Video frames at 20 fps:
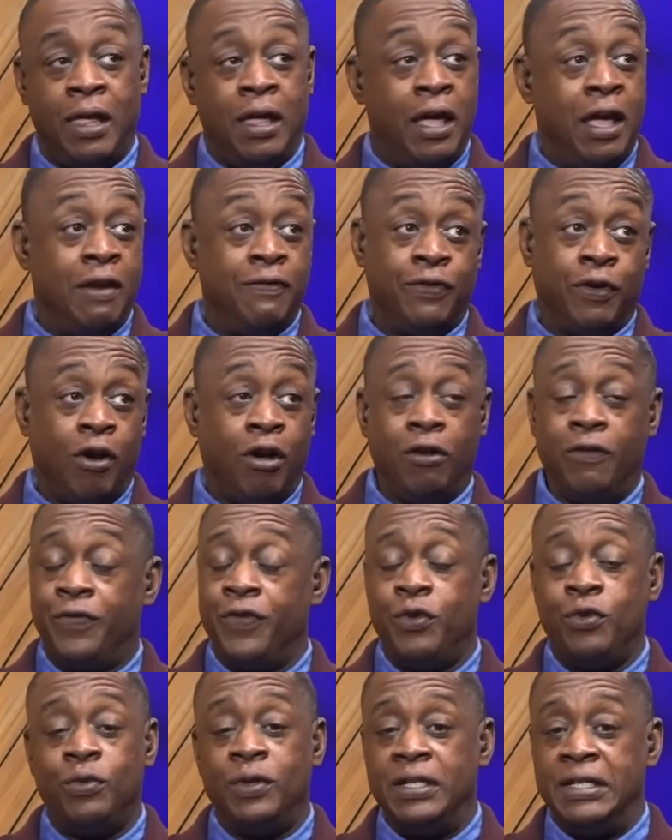And for all of
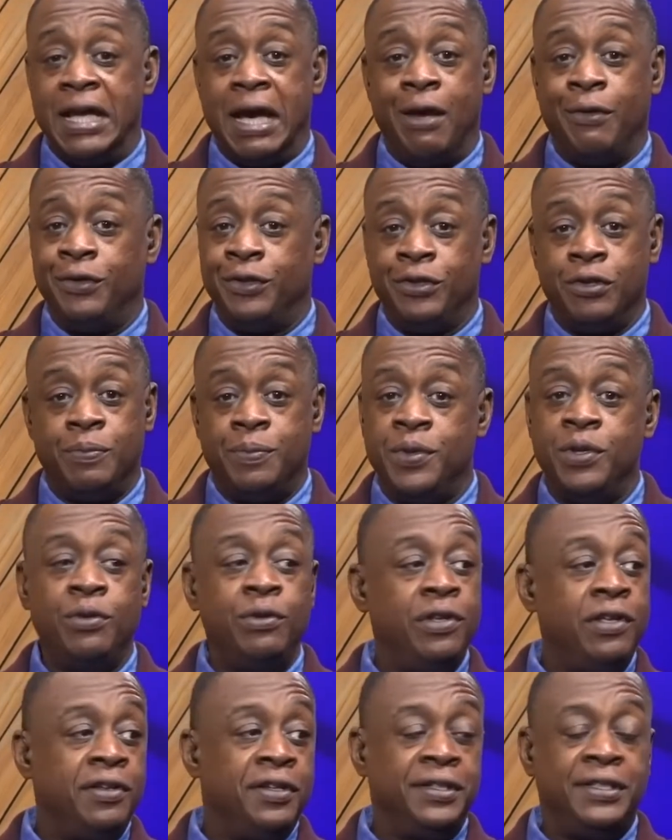you who are doubting your
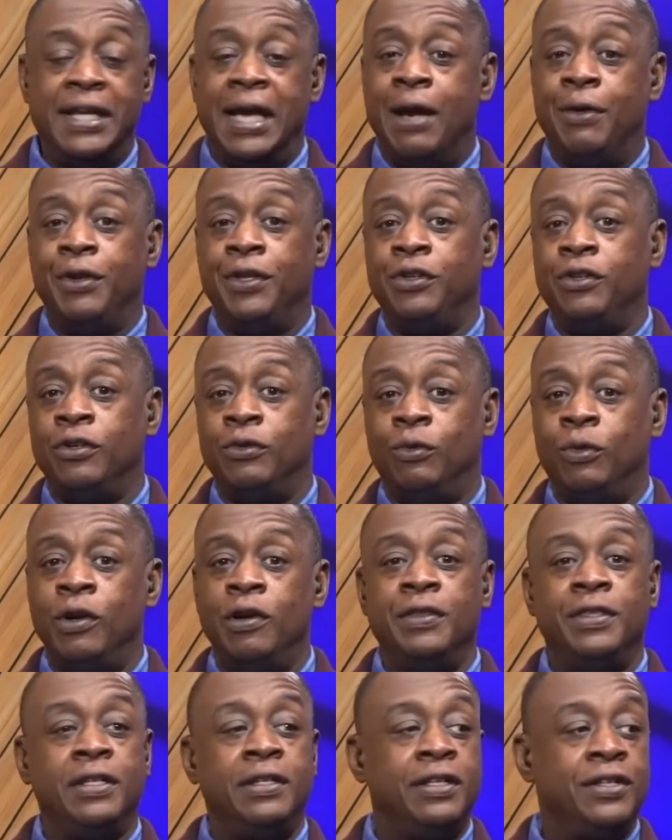beauty or doubting your
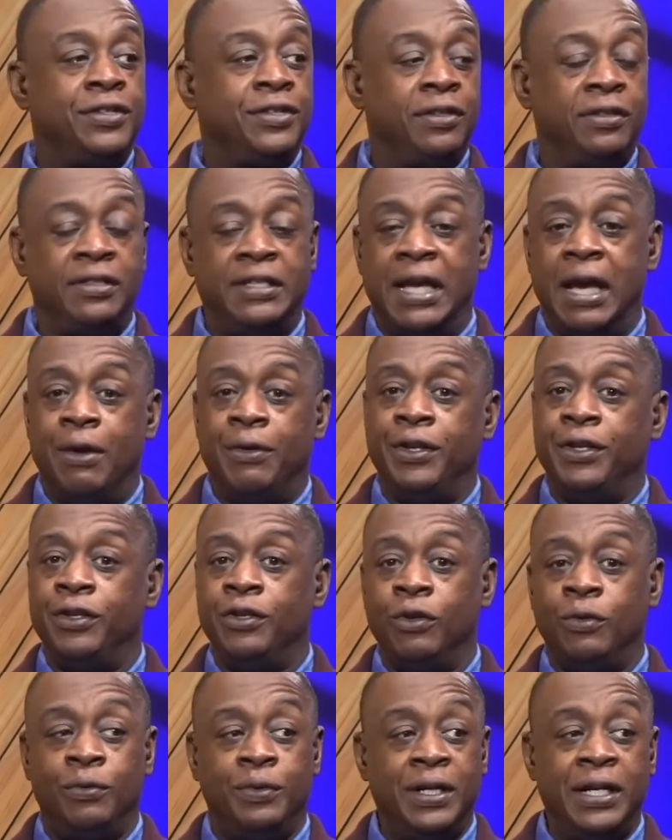worthiness or doubting your
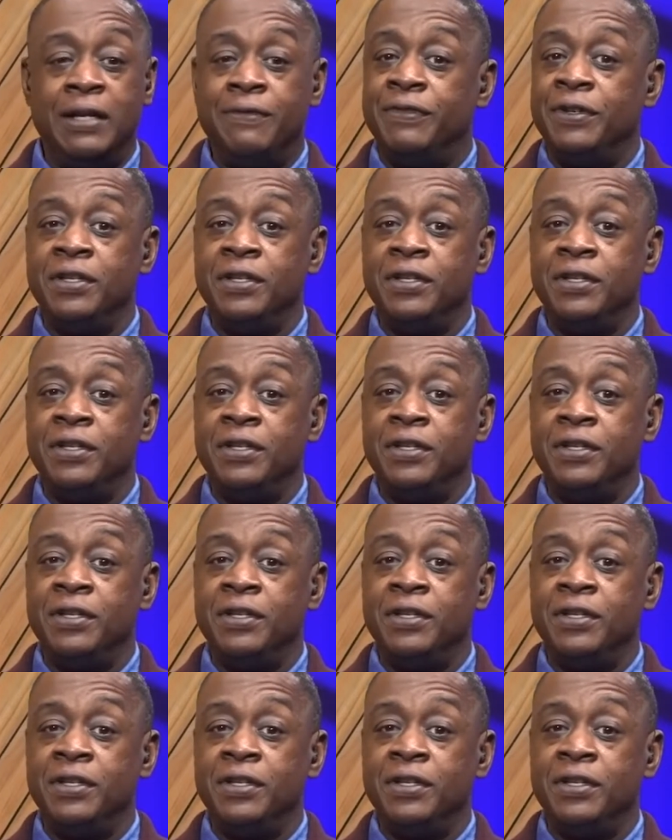whatever,